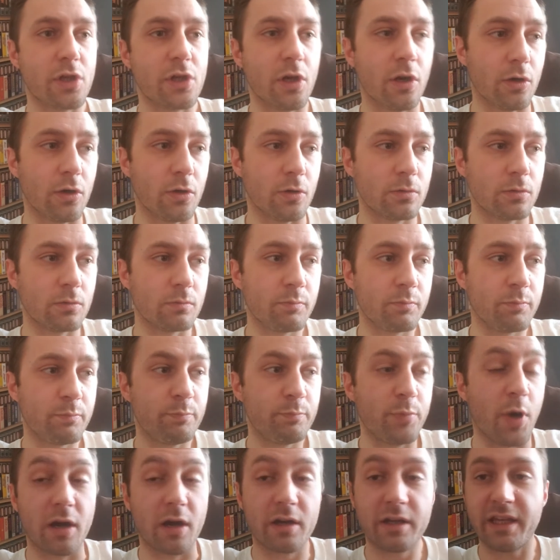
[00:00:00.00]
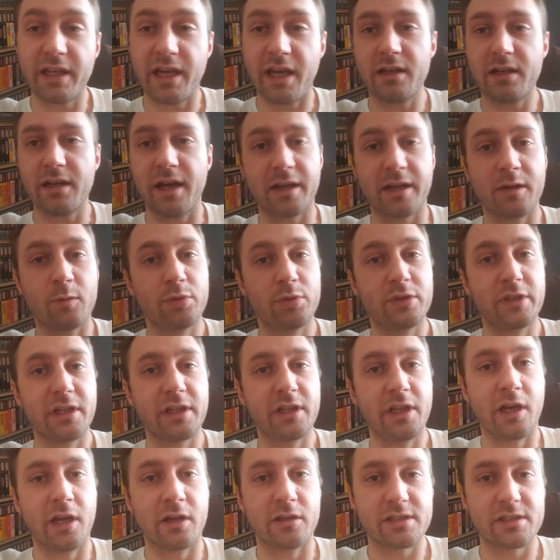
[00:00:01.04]
So part of that, I
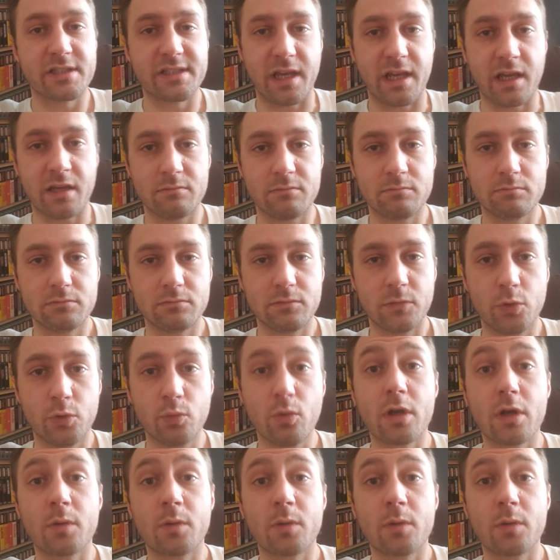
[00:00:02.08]
completely understand.